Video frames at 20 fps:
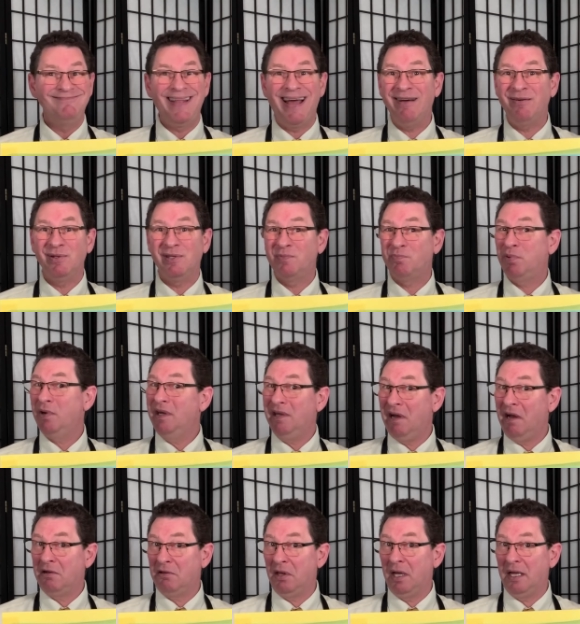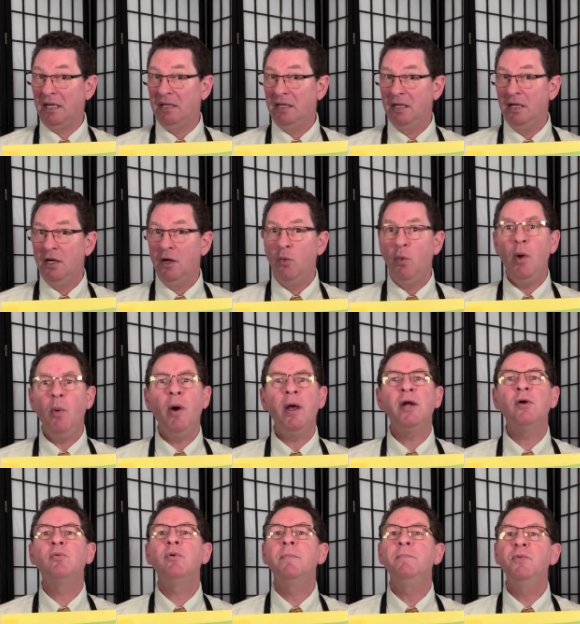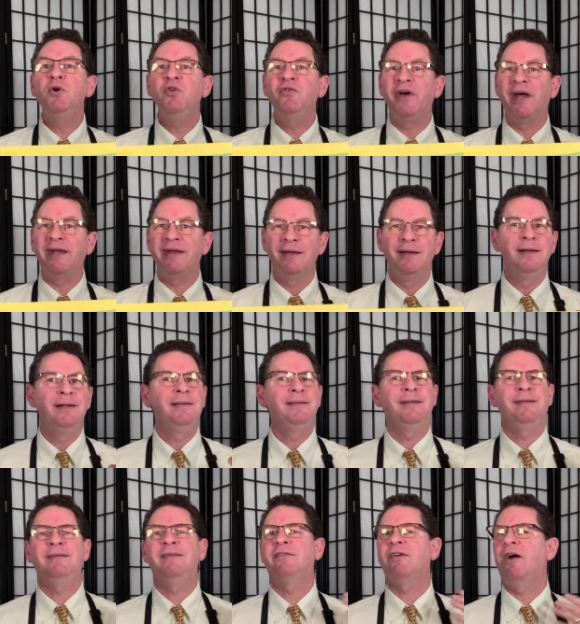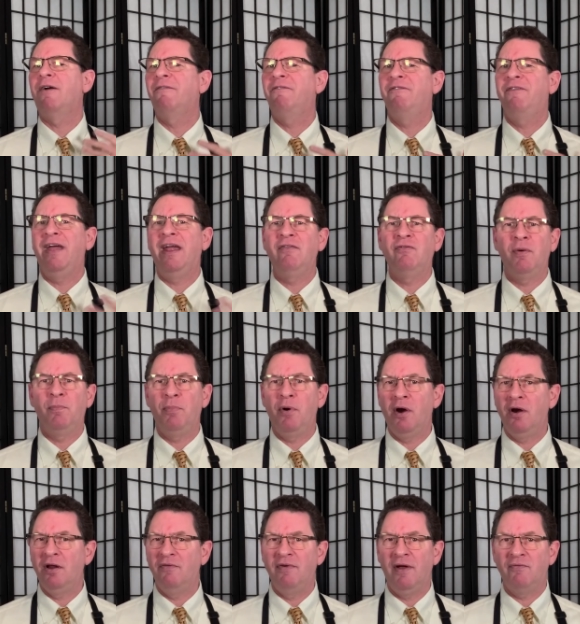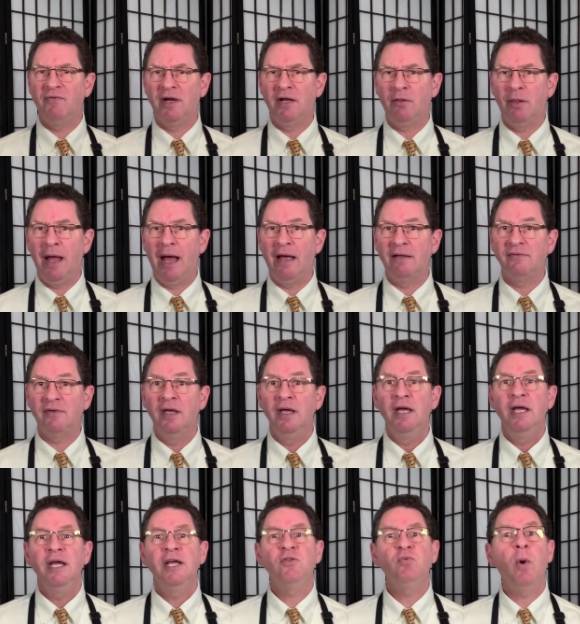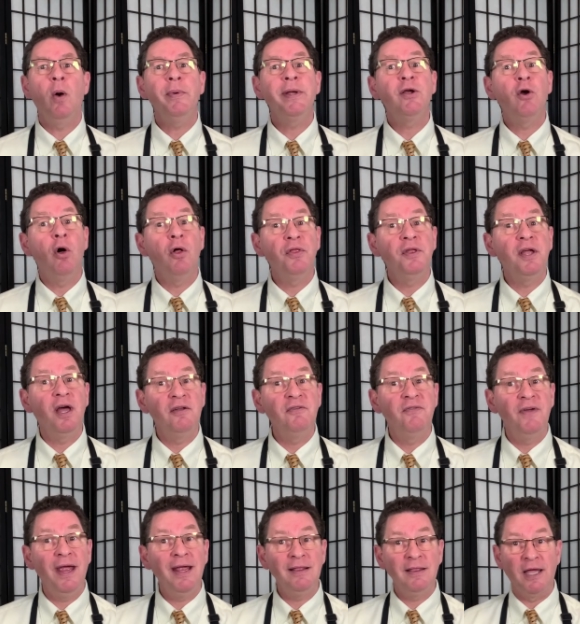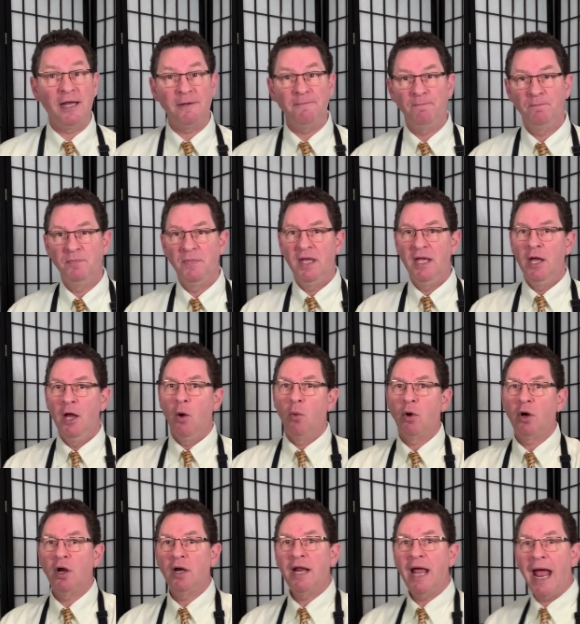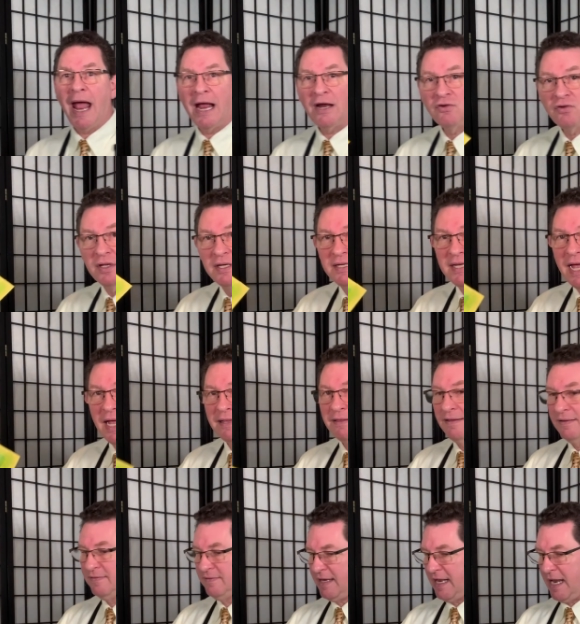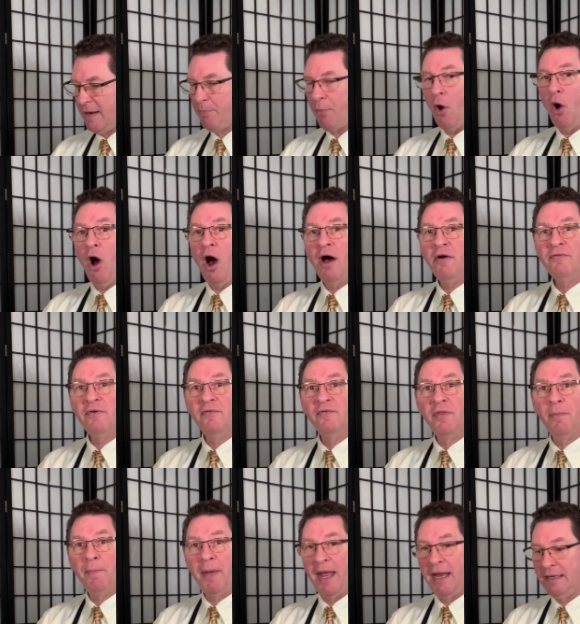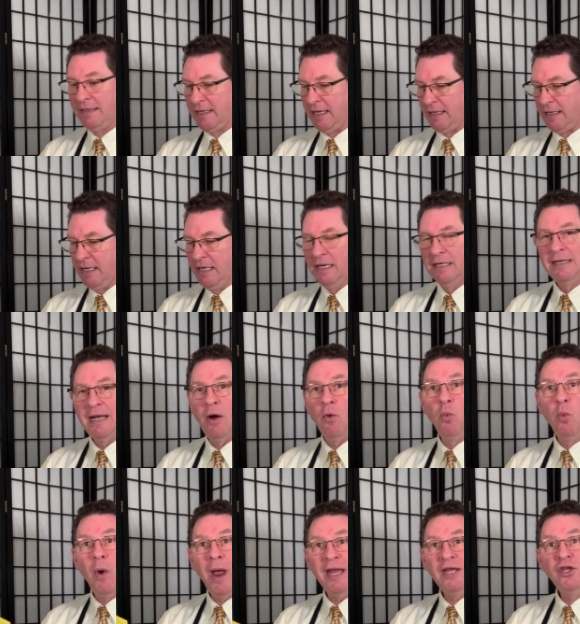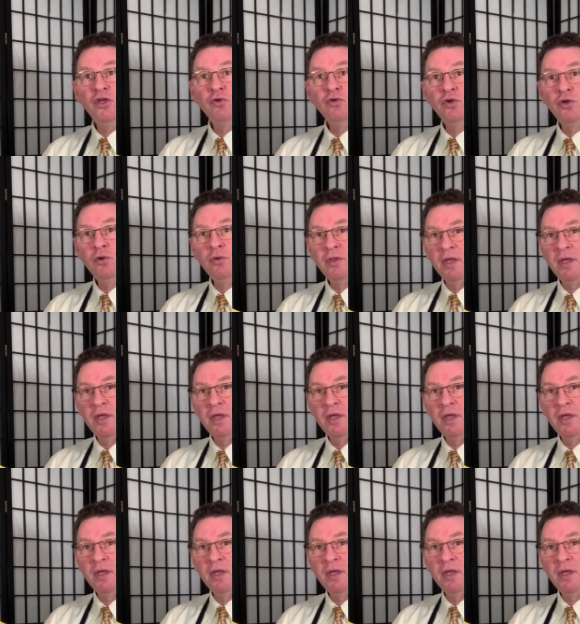Now it's pretty ugly. We want to remove it. This is our favorite part of every class. It's what we call the unveiling. We're going to actually take this tape off of the painting. Now when you do